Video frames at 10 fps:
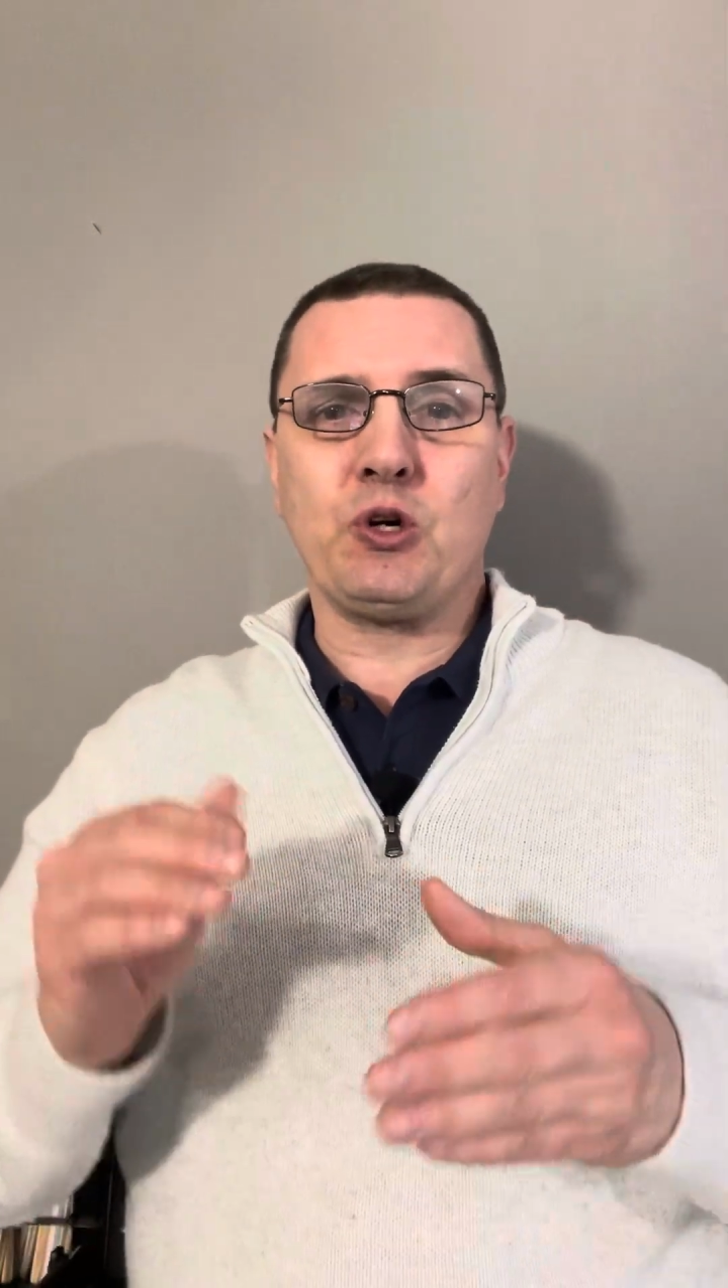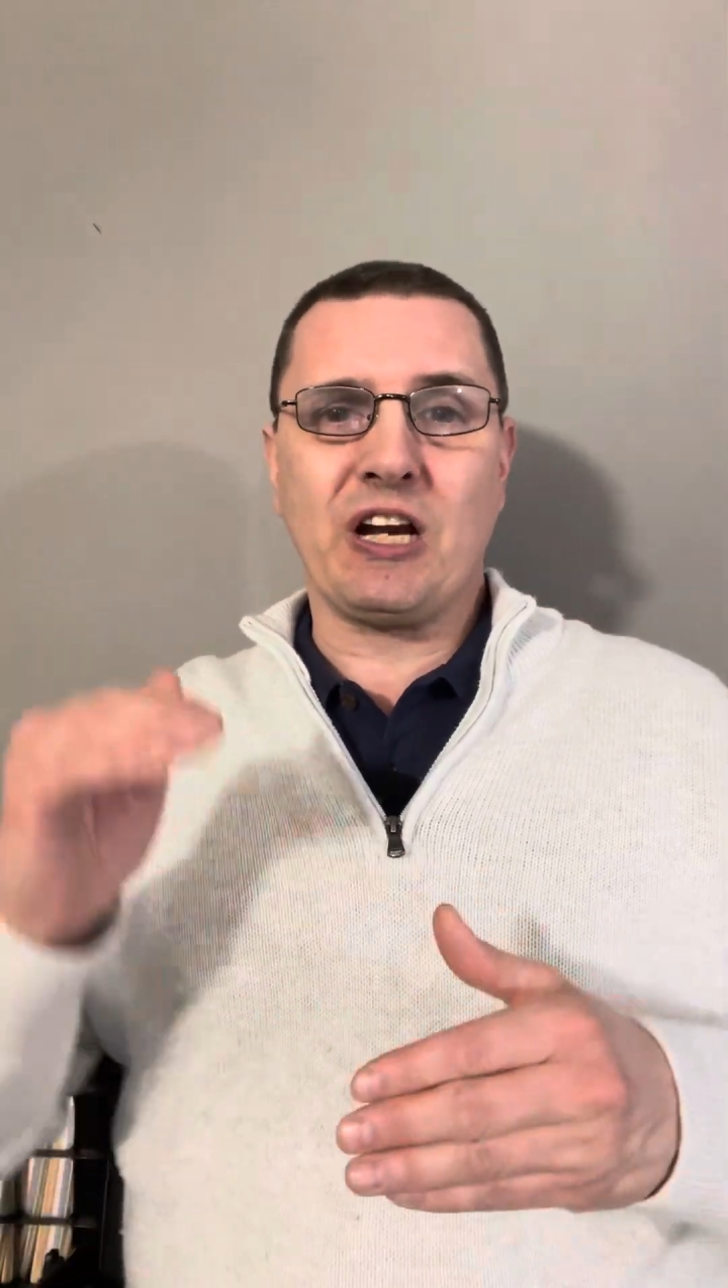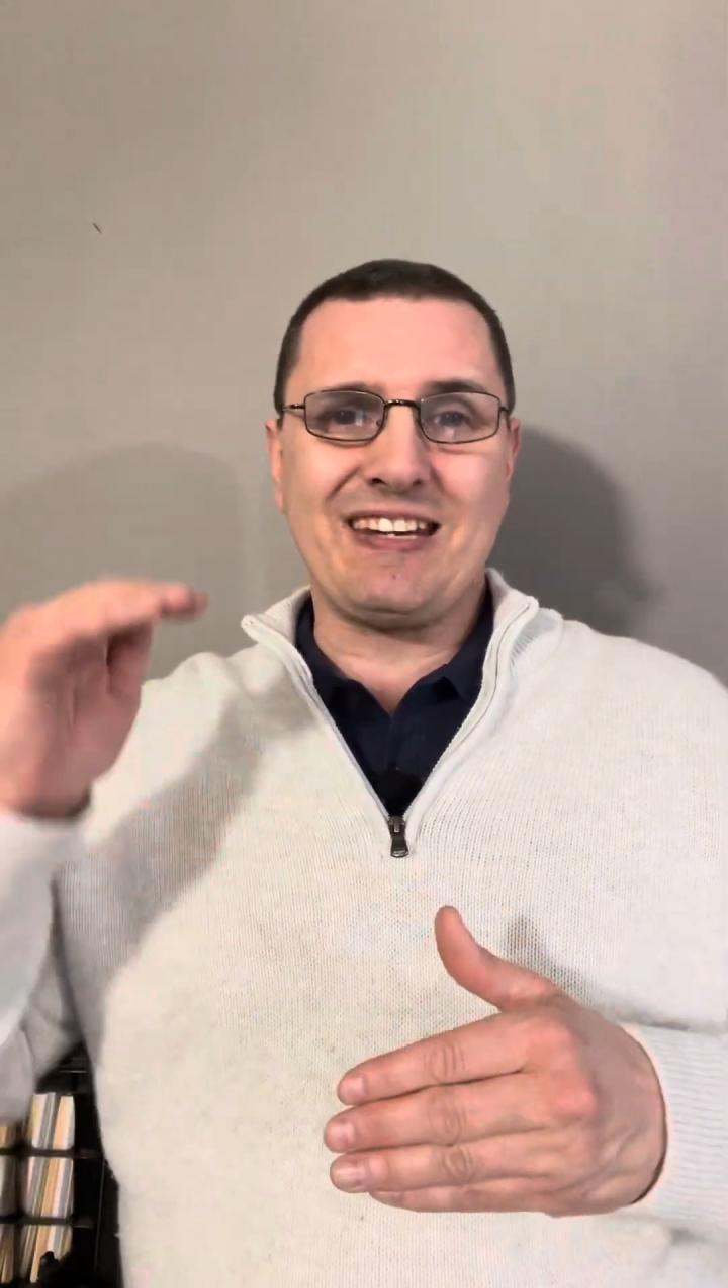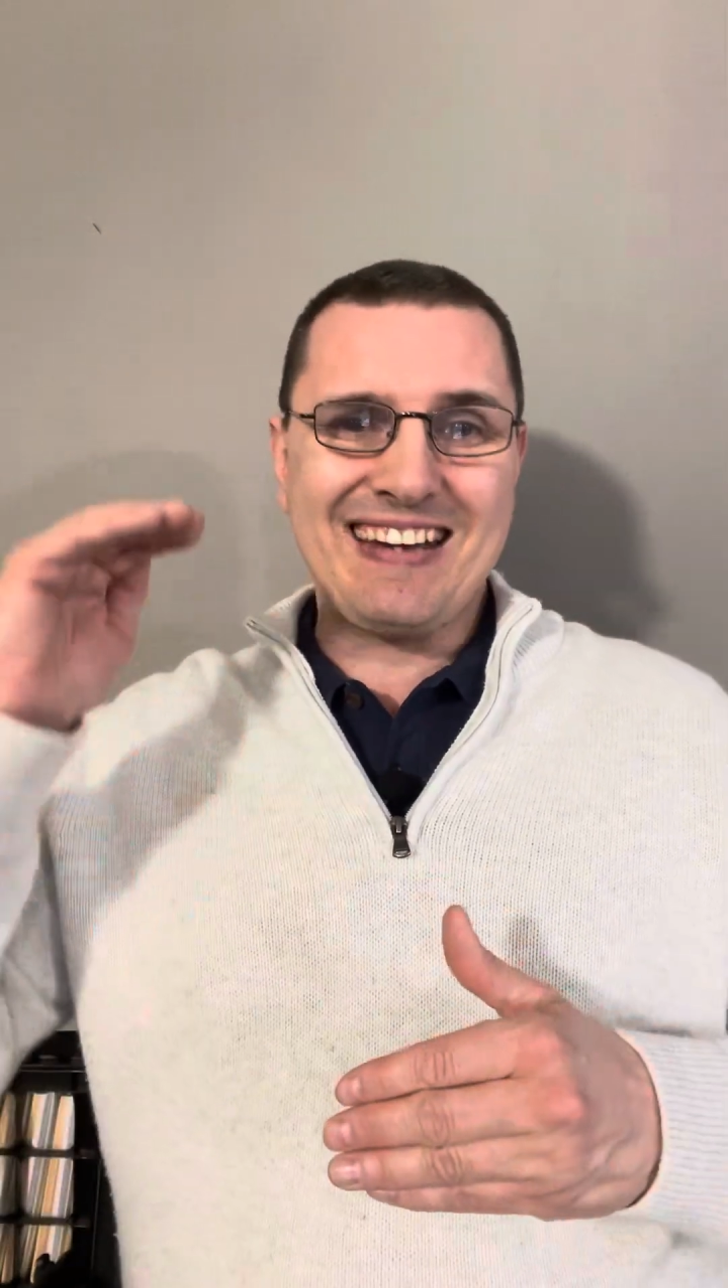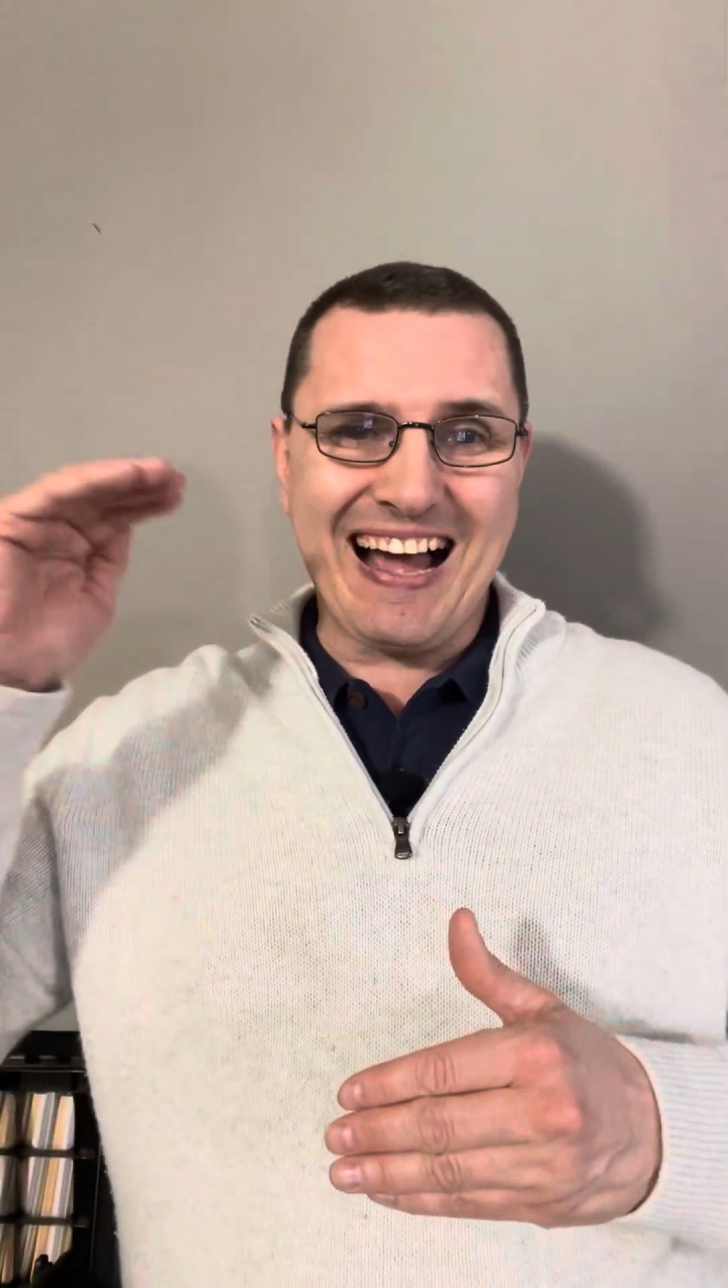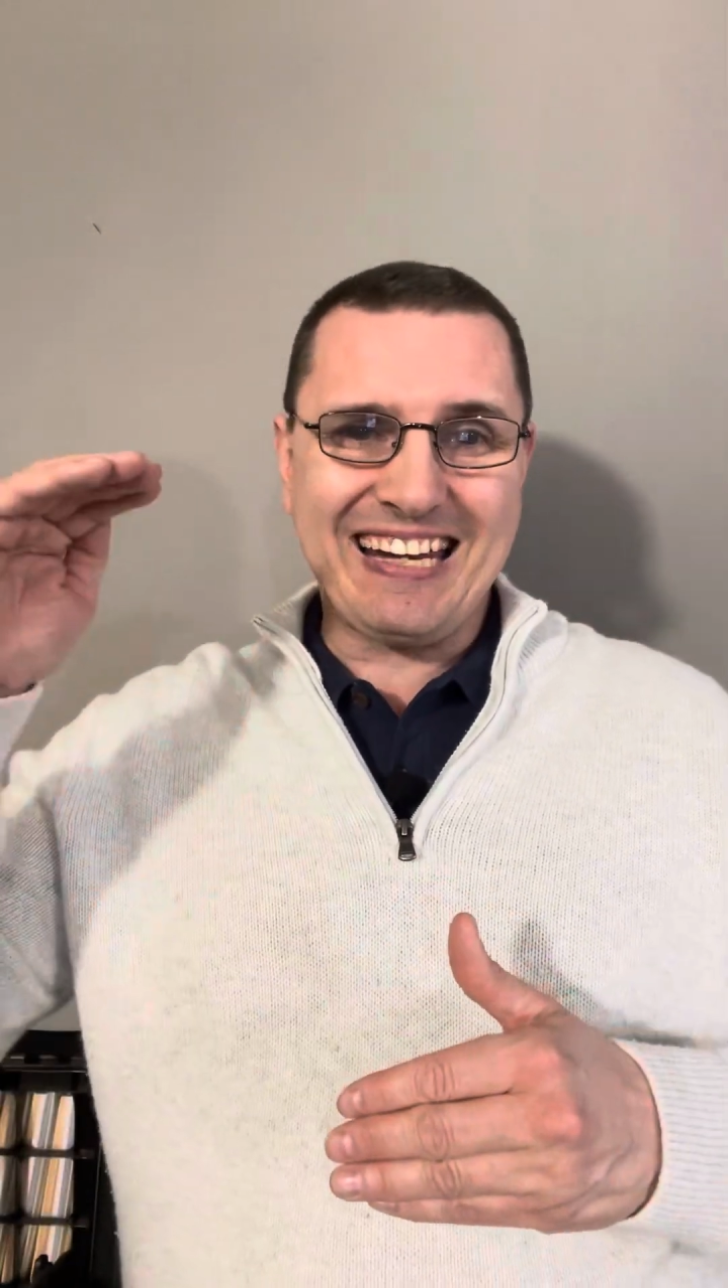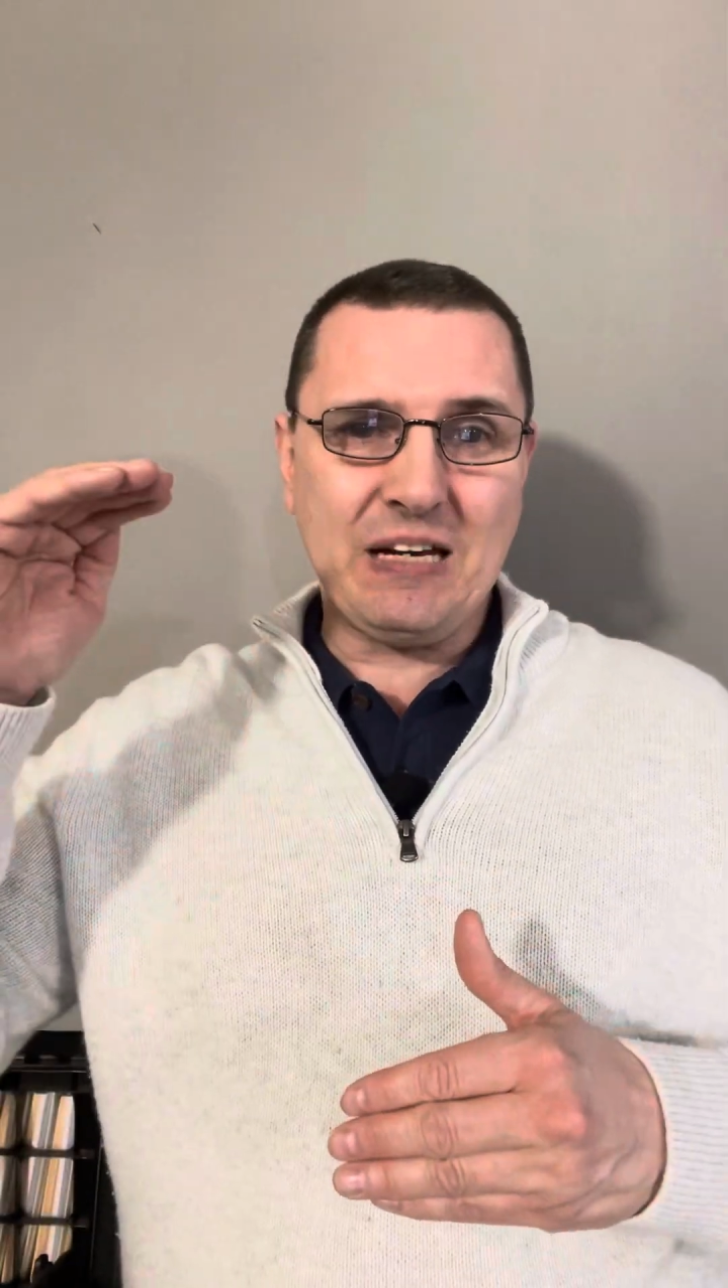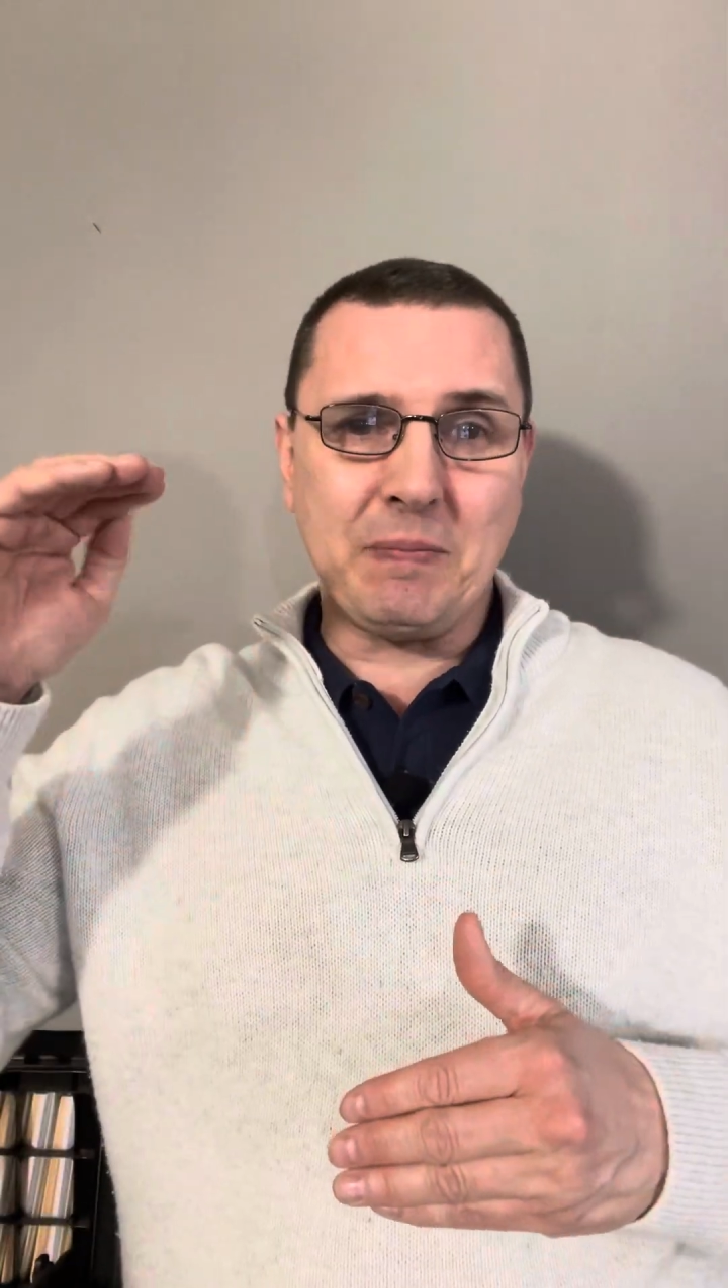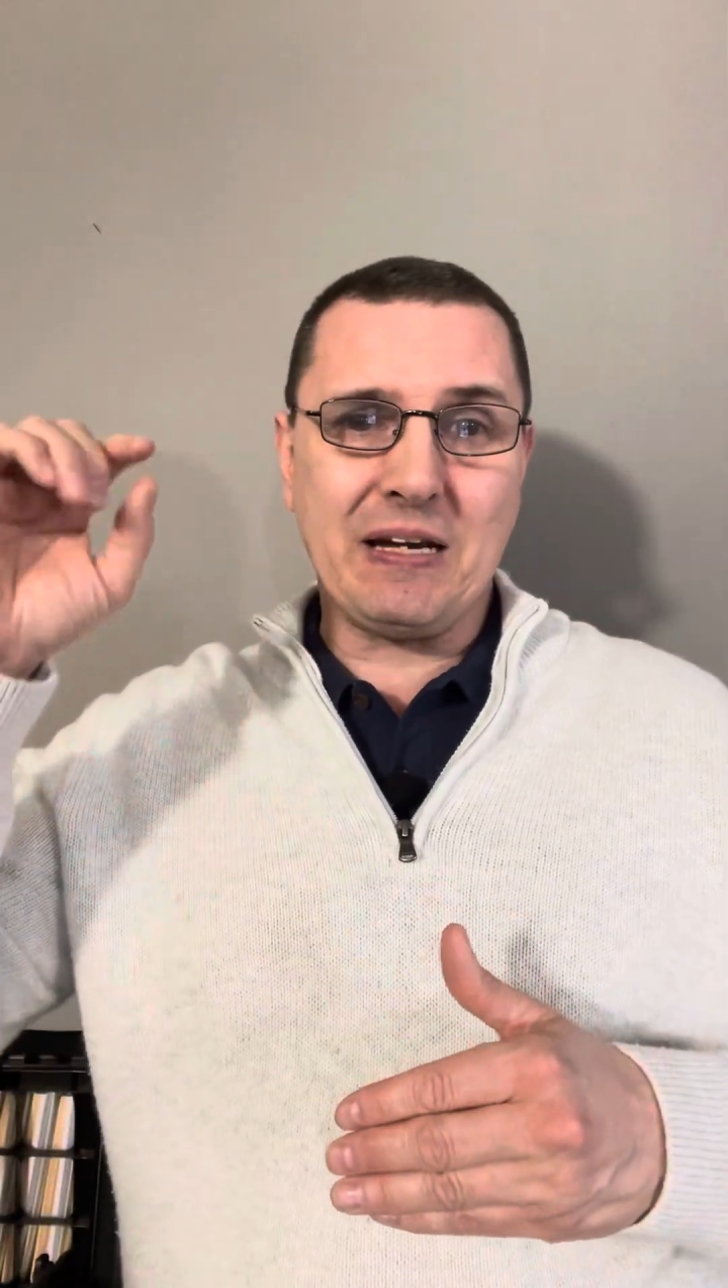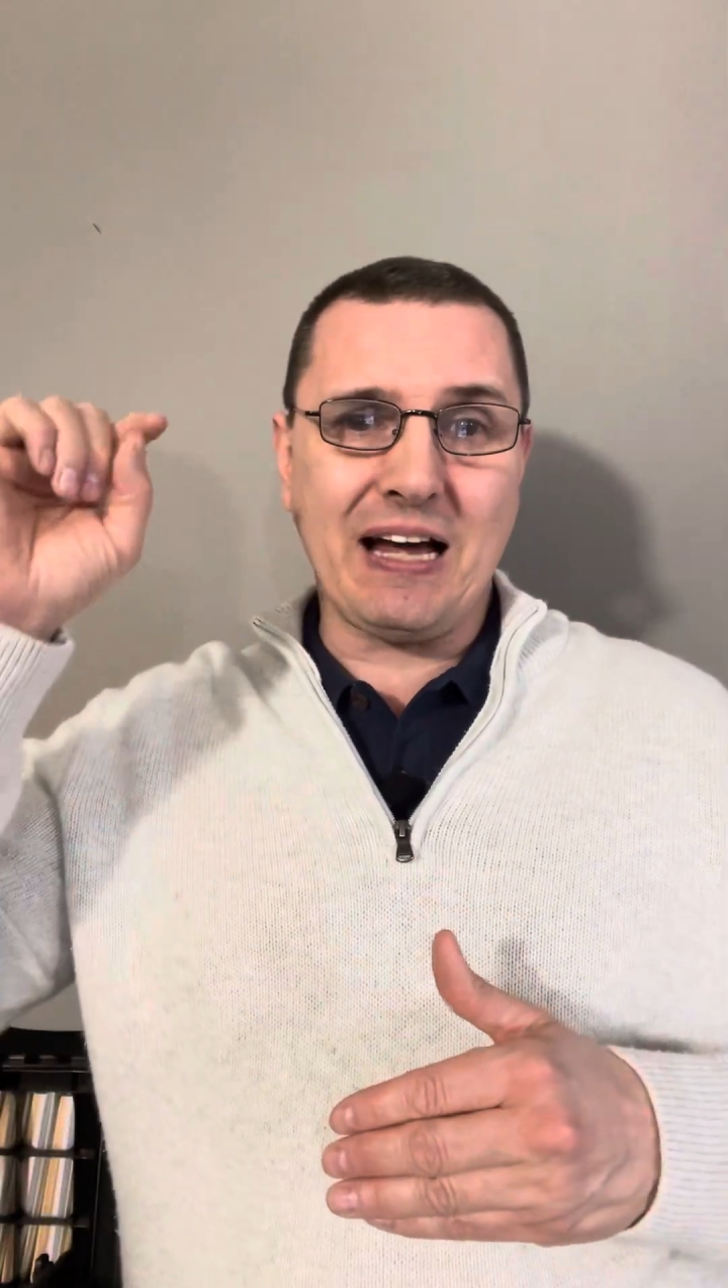going to
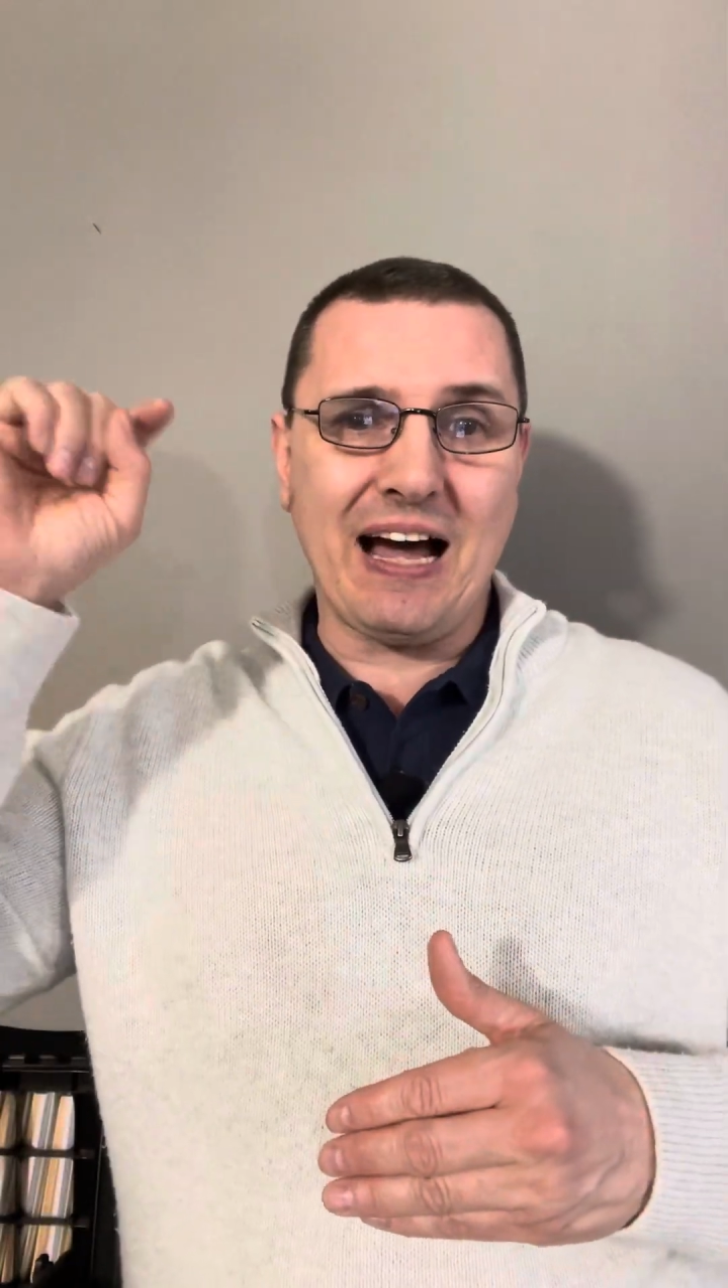document